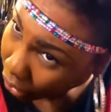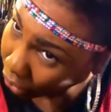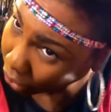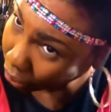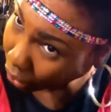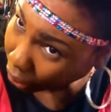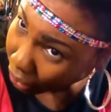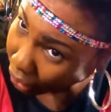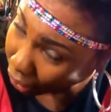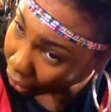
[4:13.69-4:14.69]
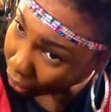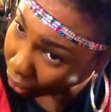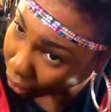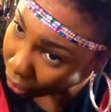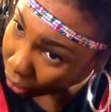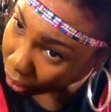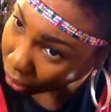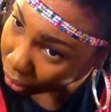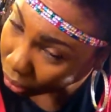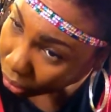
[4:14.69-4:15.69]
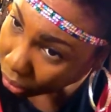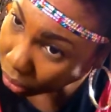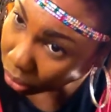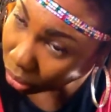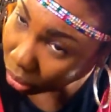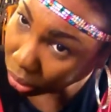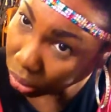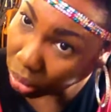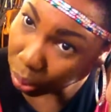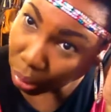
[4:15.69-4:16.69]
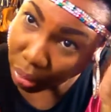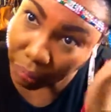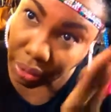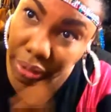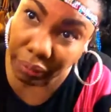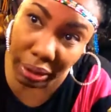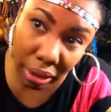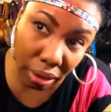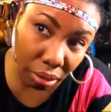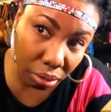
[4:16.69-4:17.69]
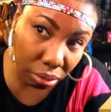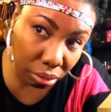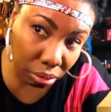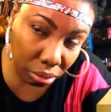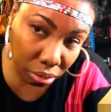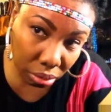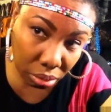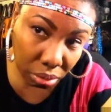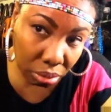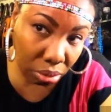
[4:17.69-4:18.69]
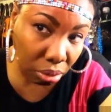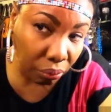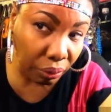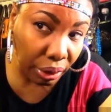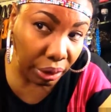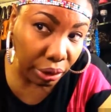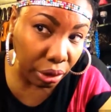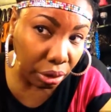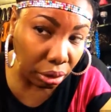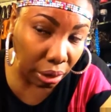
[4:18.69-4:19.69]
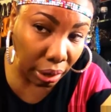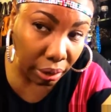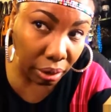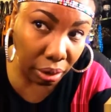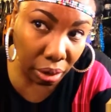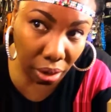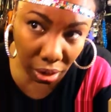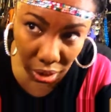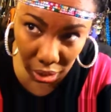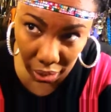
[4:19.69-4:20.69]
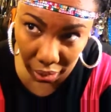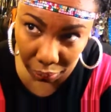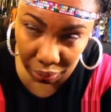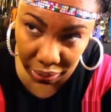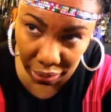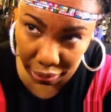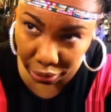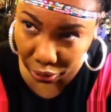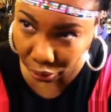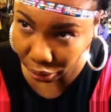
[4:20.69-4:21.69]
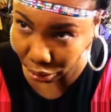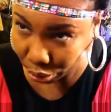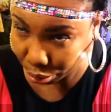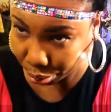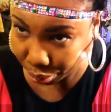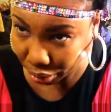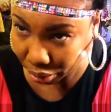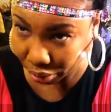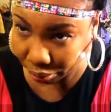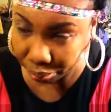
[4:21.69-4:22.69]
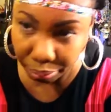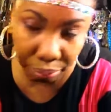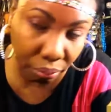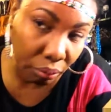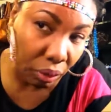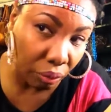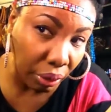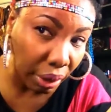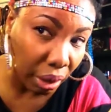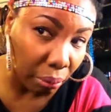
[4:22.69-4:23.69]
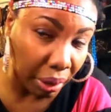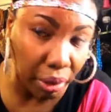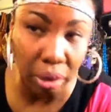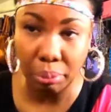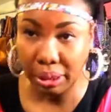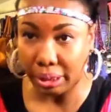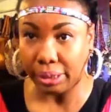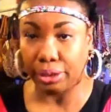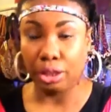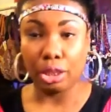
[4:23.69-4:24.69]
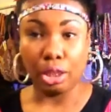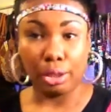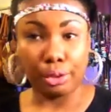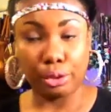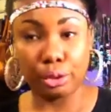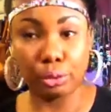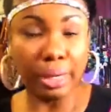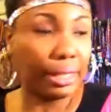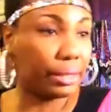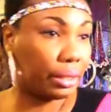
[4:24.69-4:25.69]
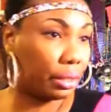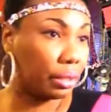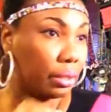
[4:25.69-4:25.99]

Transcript: That's why I was telling you in the previous video footage that I was not going to um, flat iron my hair completely straight.